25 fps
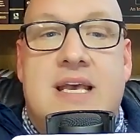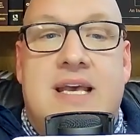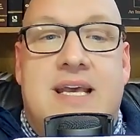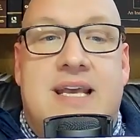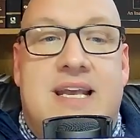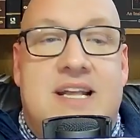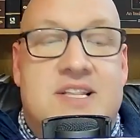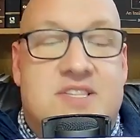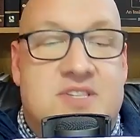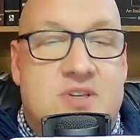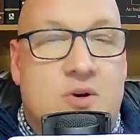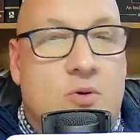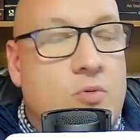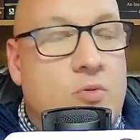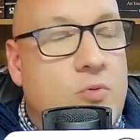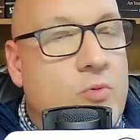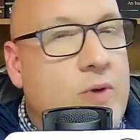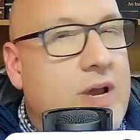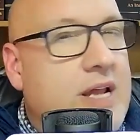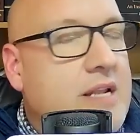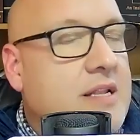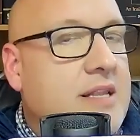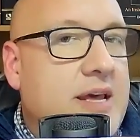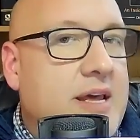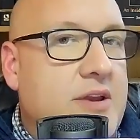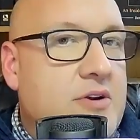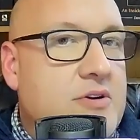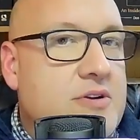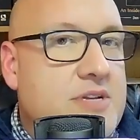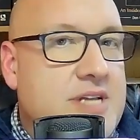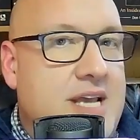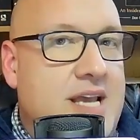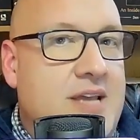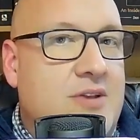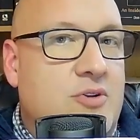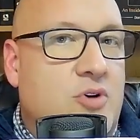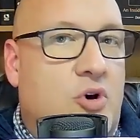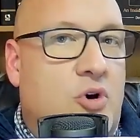It's a red letter
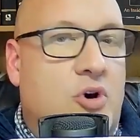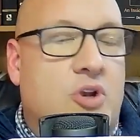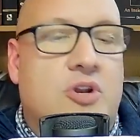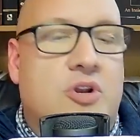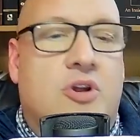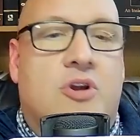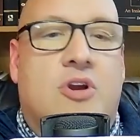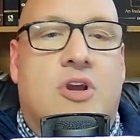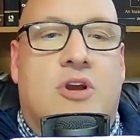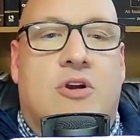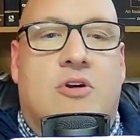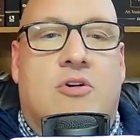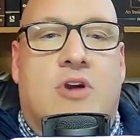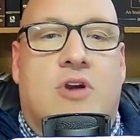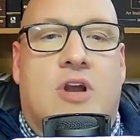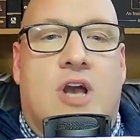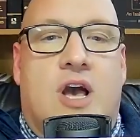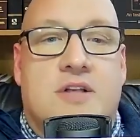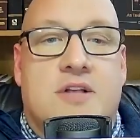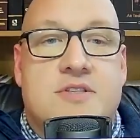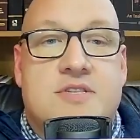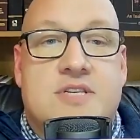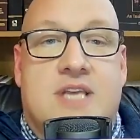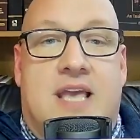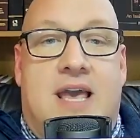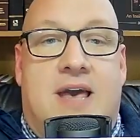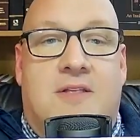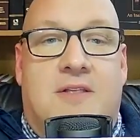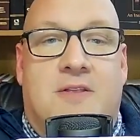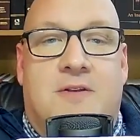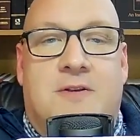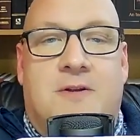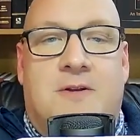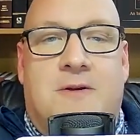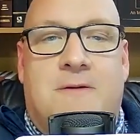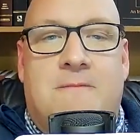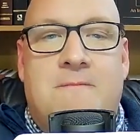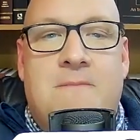date on God's
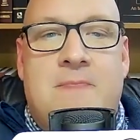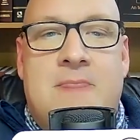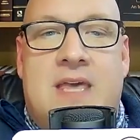calendar.